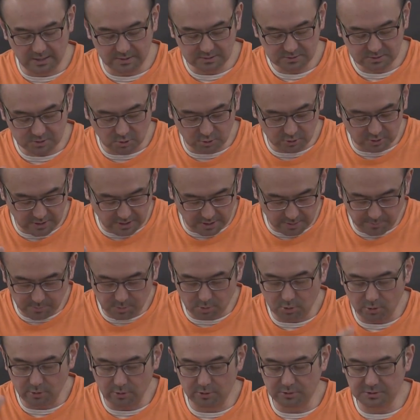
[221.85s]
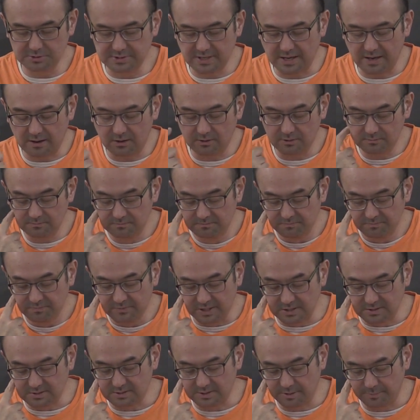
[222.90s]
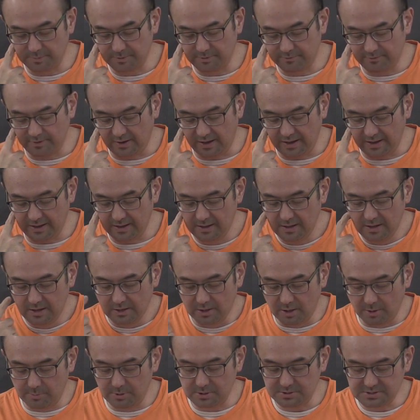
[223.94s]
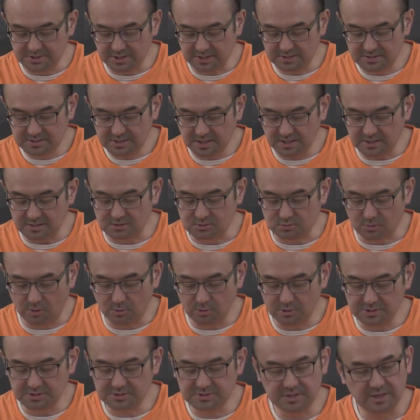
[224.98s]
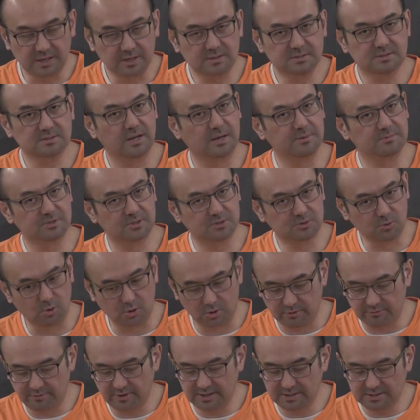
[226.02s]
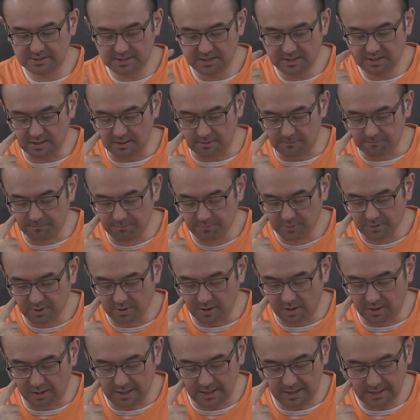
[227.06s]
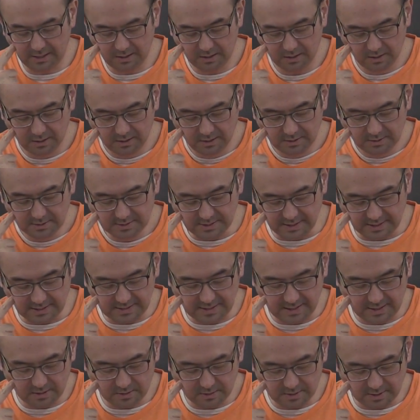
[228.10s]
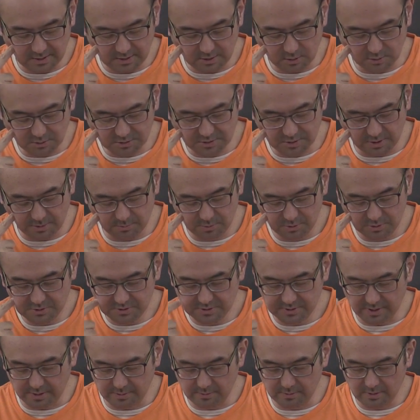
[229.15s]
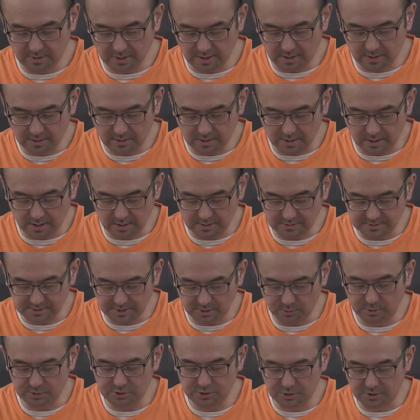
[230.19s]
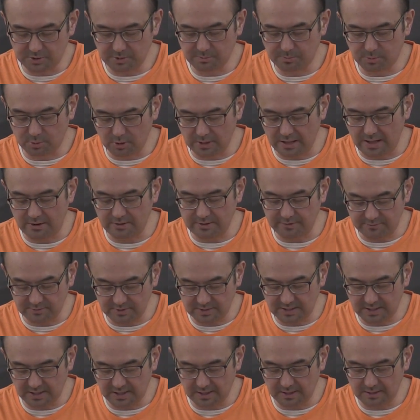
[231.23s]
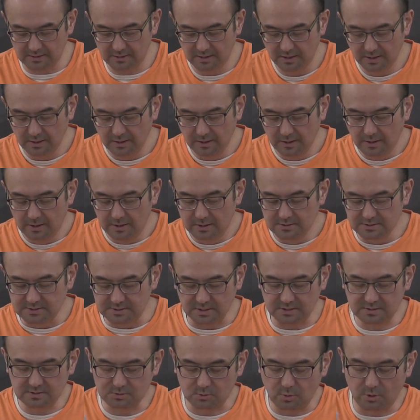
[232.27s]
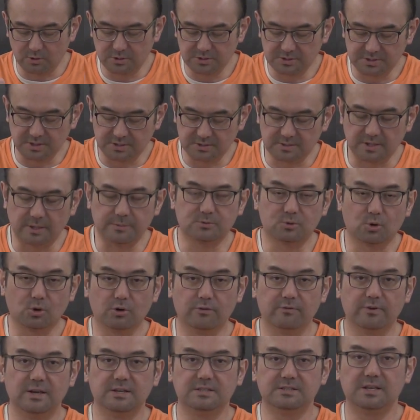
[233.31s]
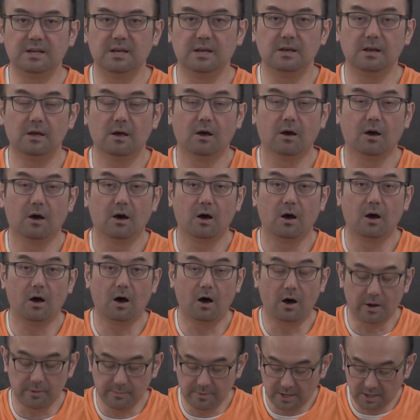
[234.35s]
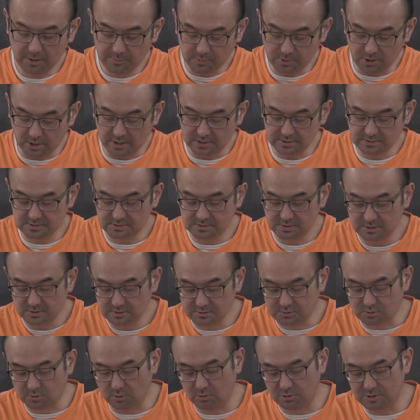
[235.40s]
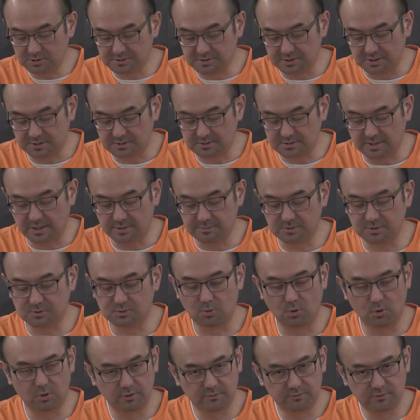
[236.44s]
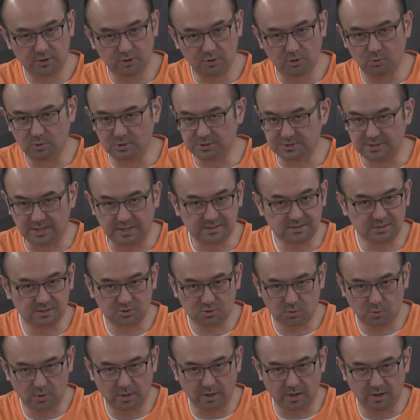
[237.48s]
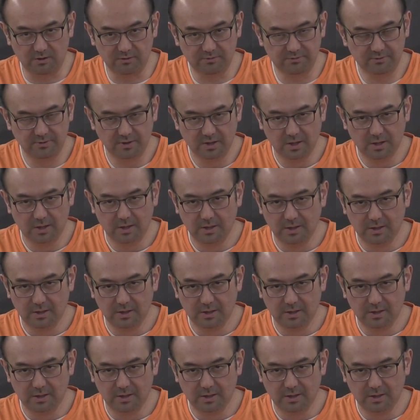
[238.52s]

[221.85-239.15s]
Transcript: So you got to pull those out and simplify. Number 16, square root of 6 times the square root of 18. All right, take those numbers and see what you can pull out if you can. 6 square root of 6 times square root of 18, automatic plus, square root of 6 times the square root of 2, which that's a 12.